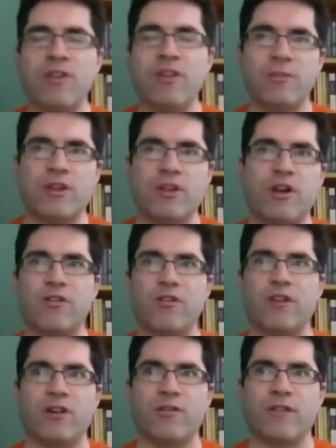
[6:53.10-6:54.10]
of them that are out
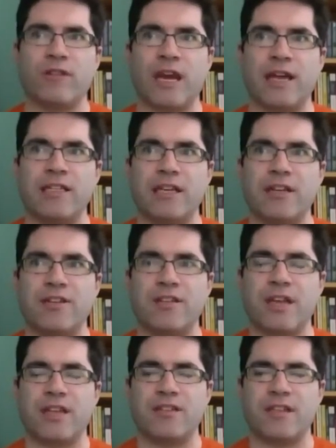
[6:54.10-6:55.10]
there. The idea is
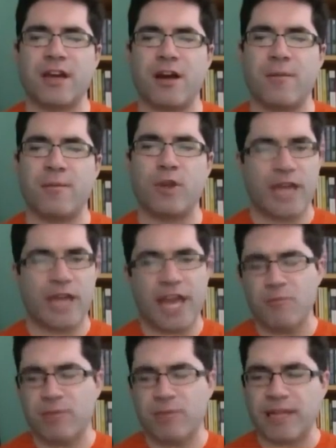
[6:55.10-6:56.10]
that you
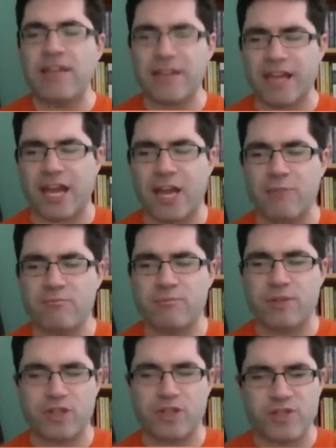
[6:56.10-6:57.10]
can play the game,
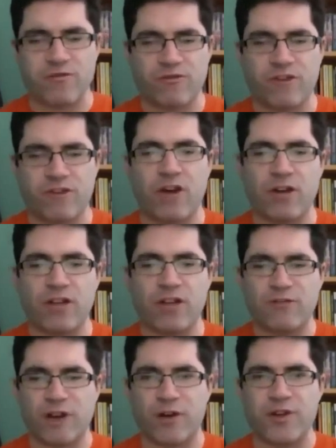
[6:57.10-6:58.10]
but just very,
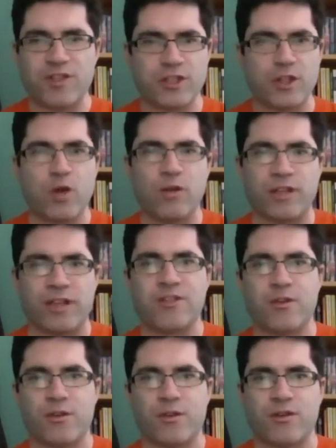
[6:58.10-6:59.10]
very slowly. And
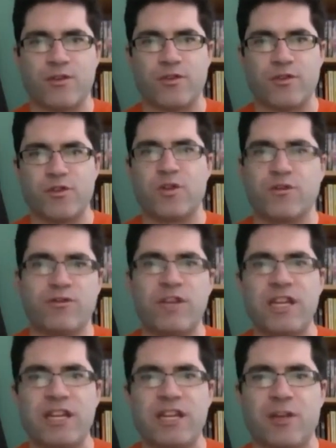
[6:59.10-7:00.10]
so they're sort of
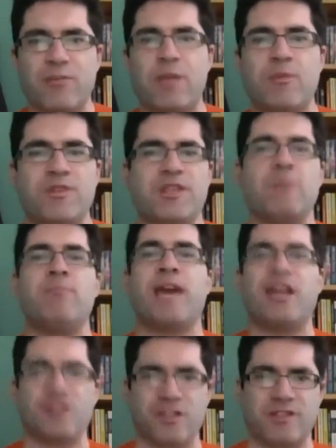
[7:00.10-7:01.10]
feeding on people's
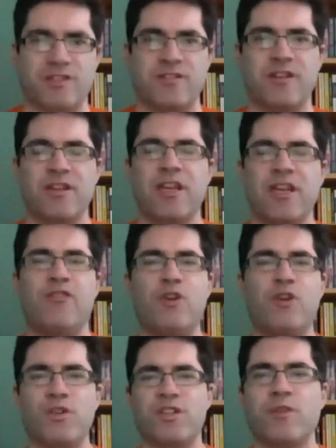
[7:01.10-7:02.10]
impatience. If
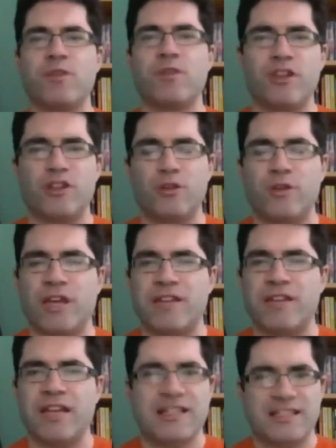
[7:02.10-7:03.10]
you are someone that you
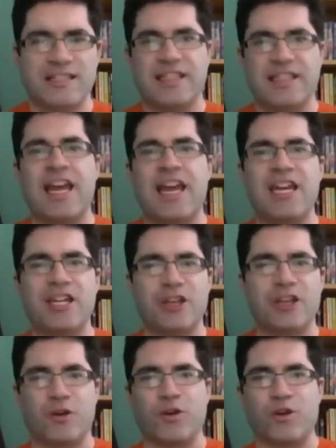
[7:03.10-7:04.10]
can delay
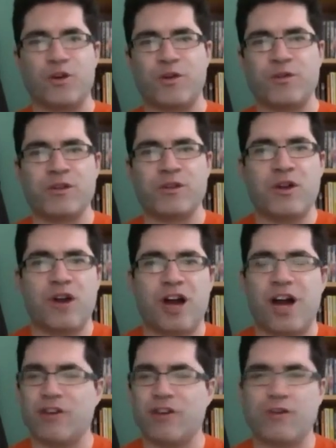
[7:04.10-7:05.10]
your
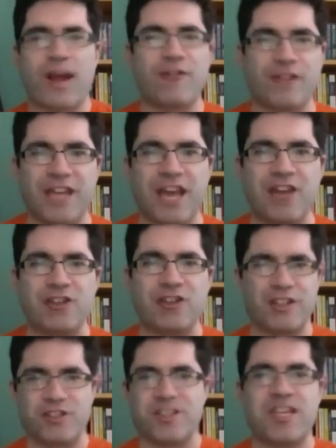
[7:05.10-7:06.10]

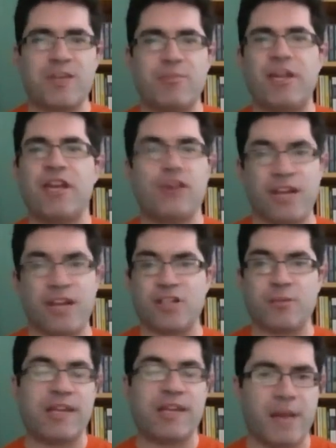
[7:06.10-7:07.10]
gratification and just keep playing, you can
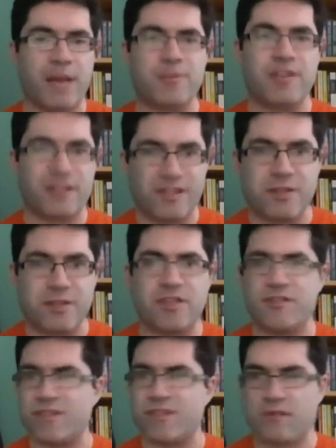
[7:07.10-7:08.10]
actually play games like The
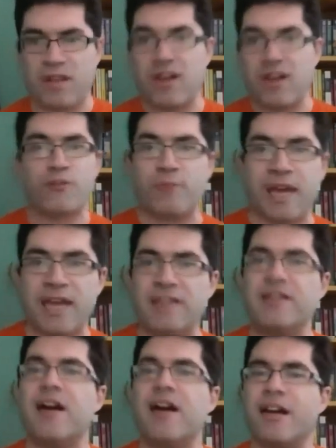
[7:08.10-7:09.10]
Simpsons and never pay a
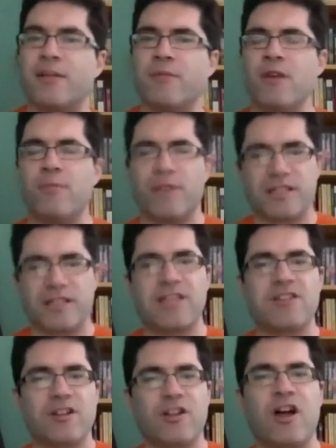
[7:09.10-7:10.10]
dime. But it
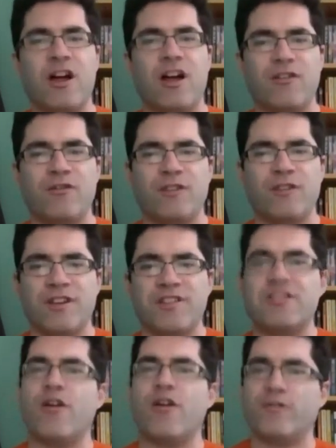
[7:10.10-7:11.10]
takes a lot of
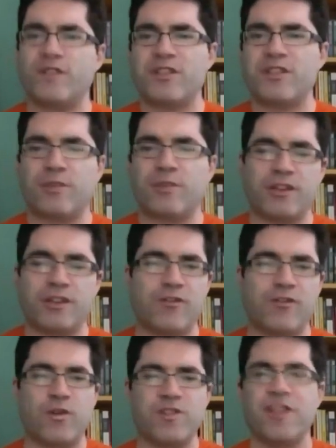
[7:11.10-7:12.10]
self-discipline. And,
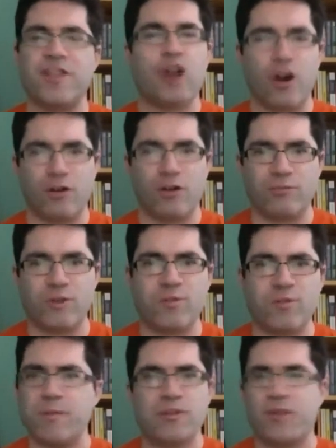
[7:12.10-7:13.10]
of course, they know. Most
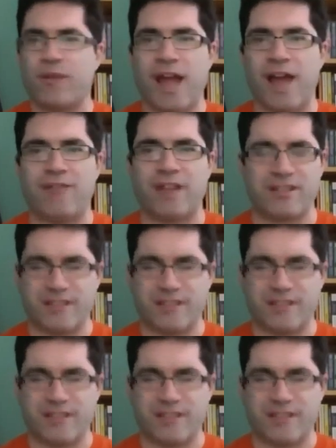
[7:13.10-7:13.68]
people don't have that. It's